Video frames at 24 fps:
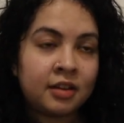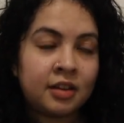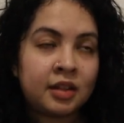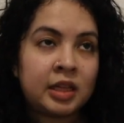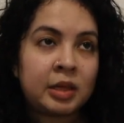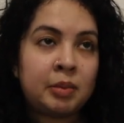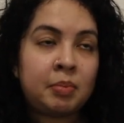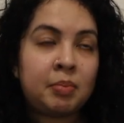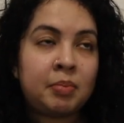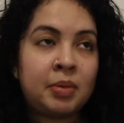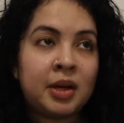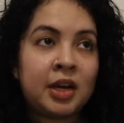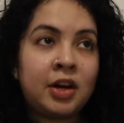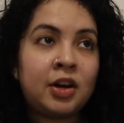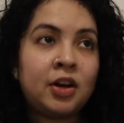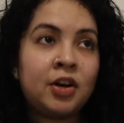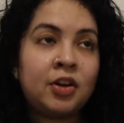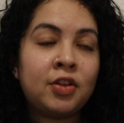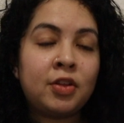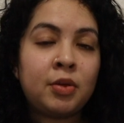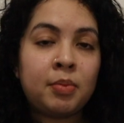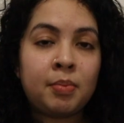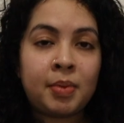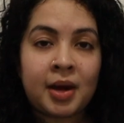the
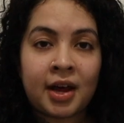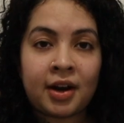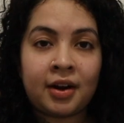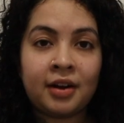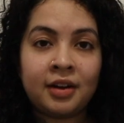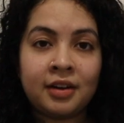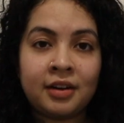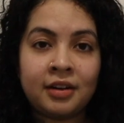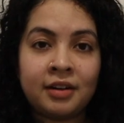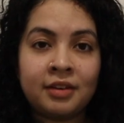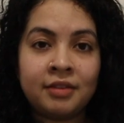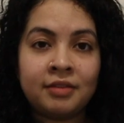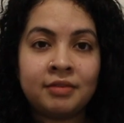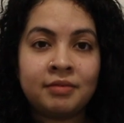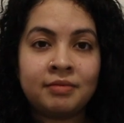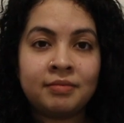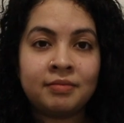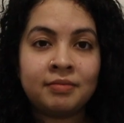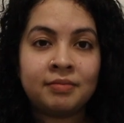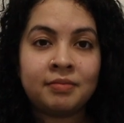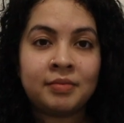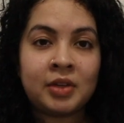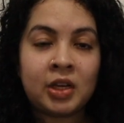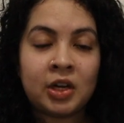bigger, the better.
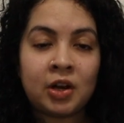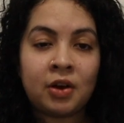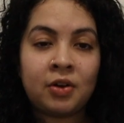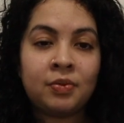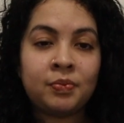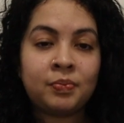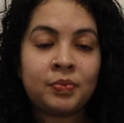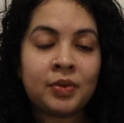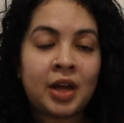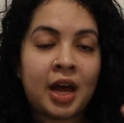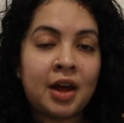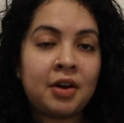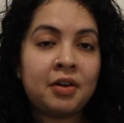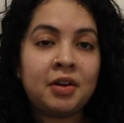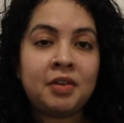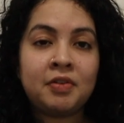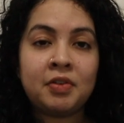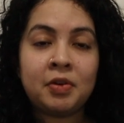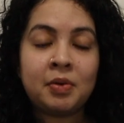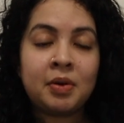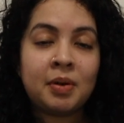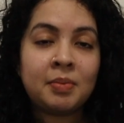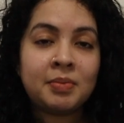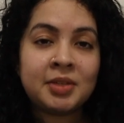You know, I don't
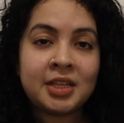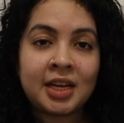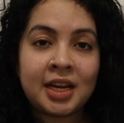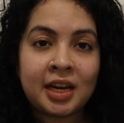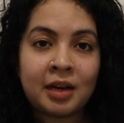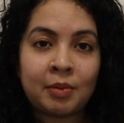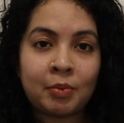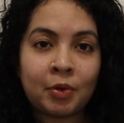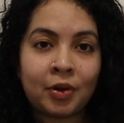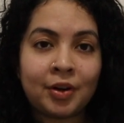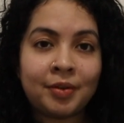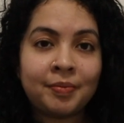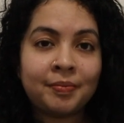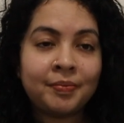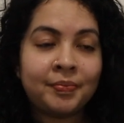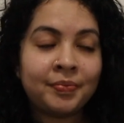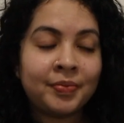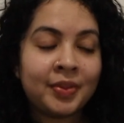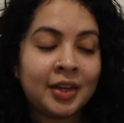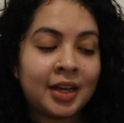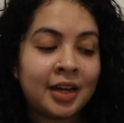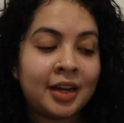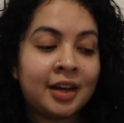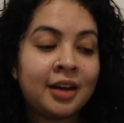even know what I'm saying anymore.
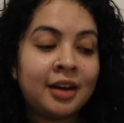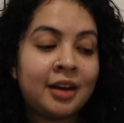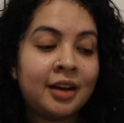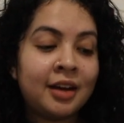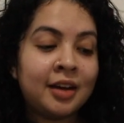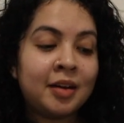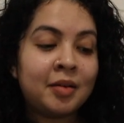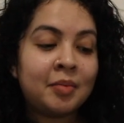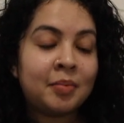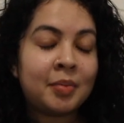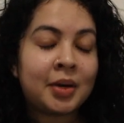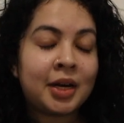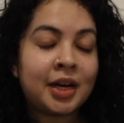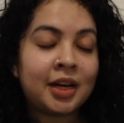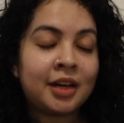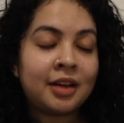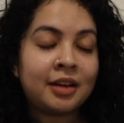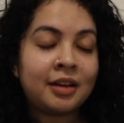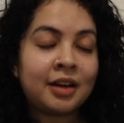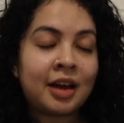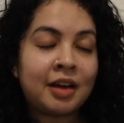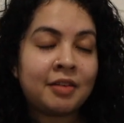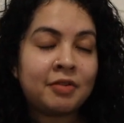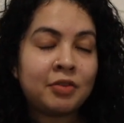
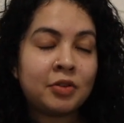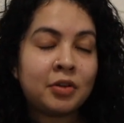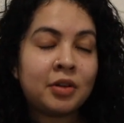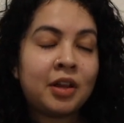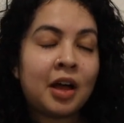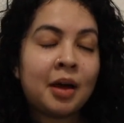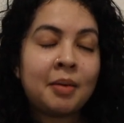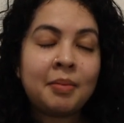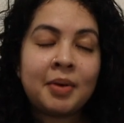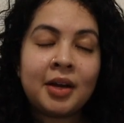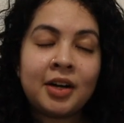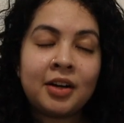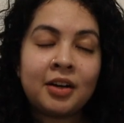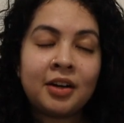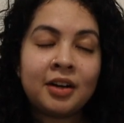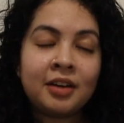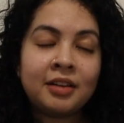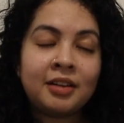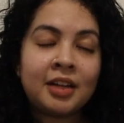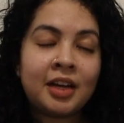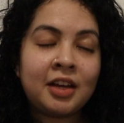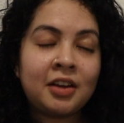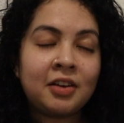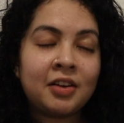But I feel a lot
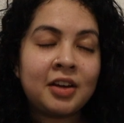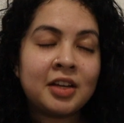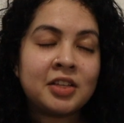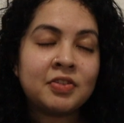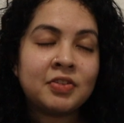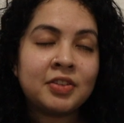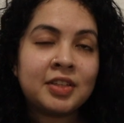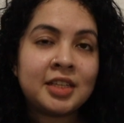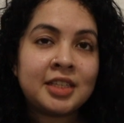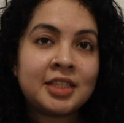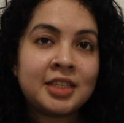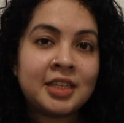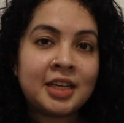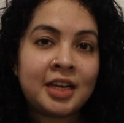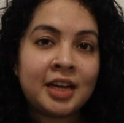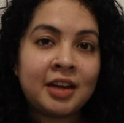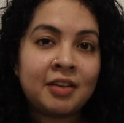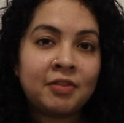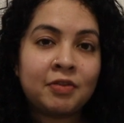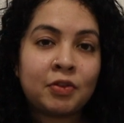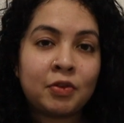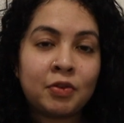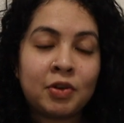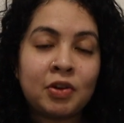better. Thank you guys for
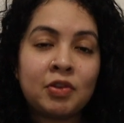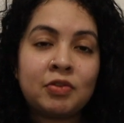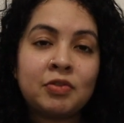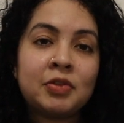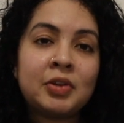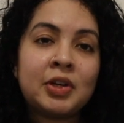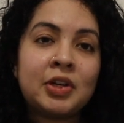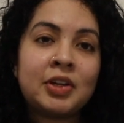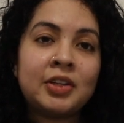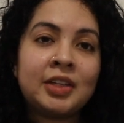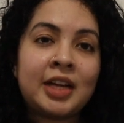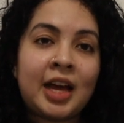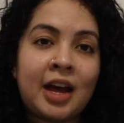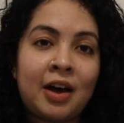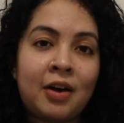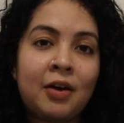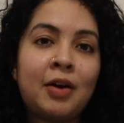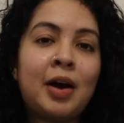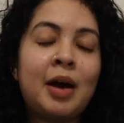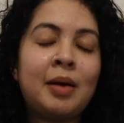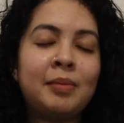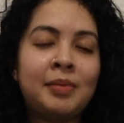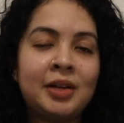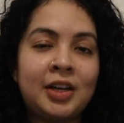listening. For real now.
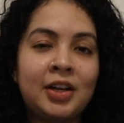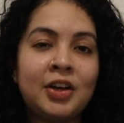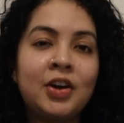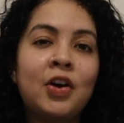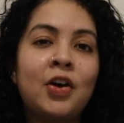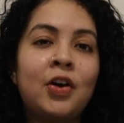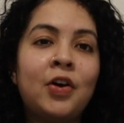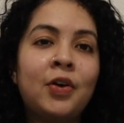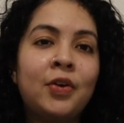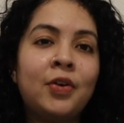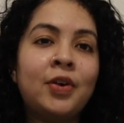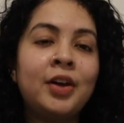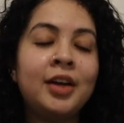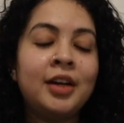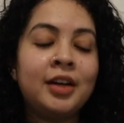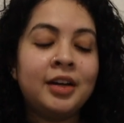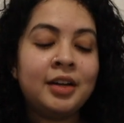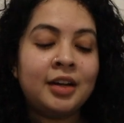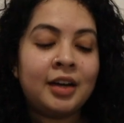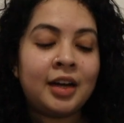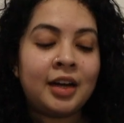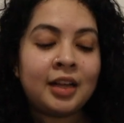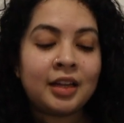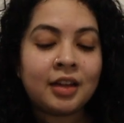I'm gonna go.
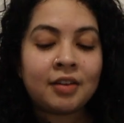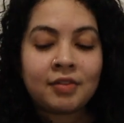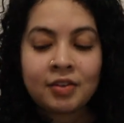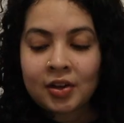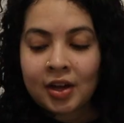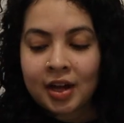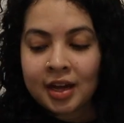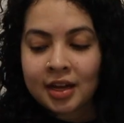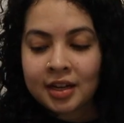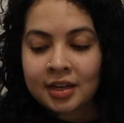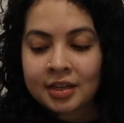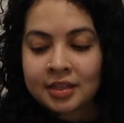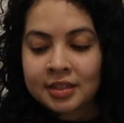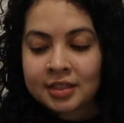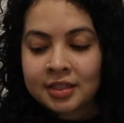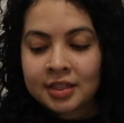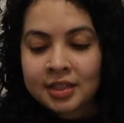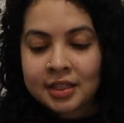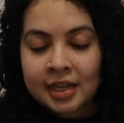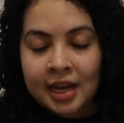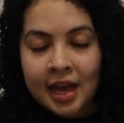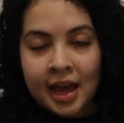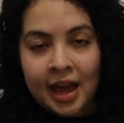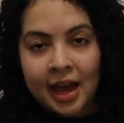I love you guys
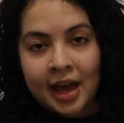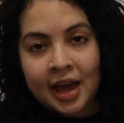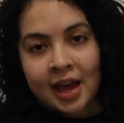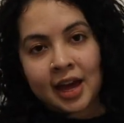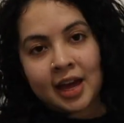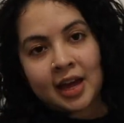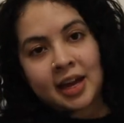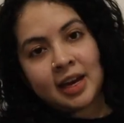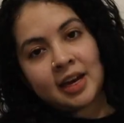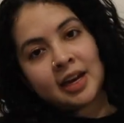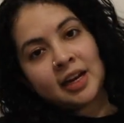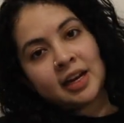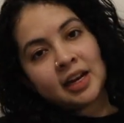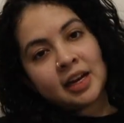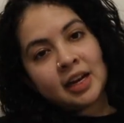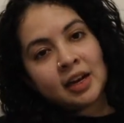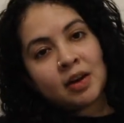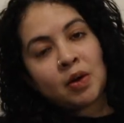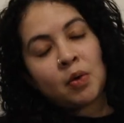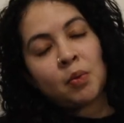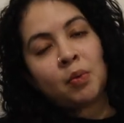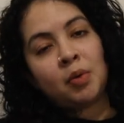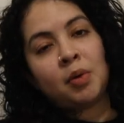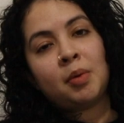
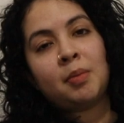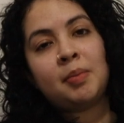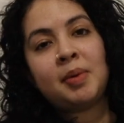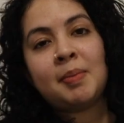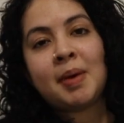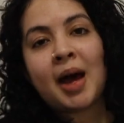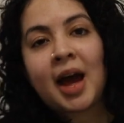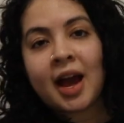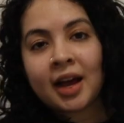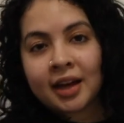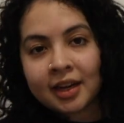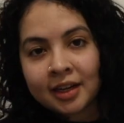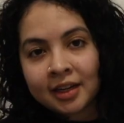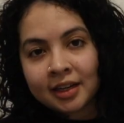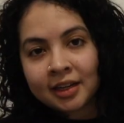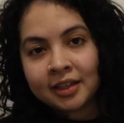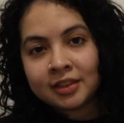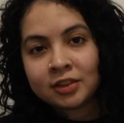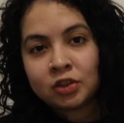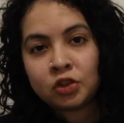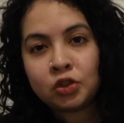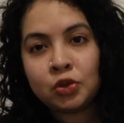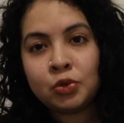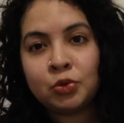and we'll be back
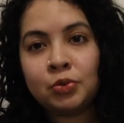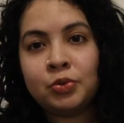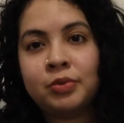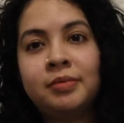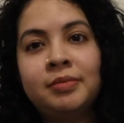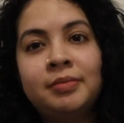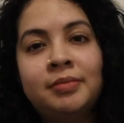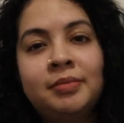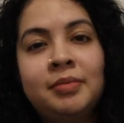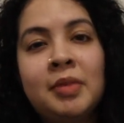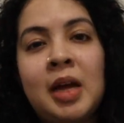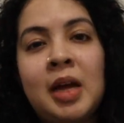soon.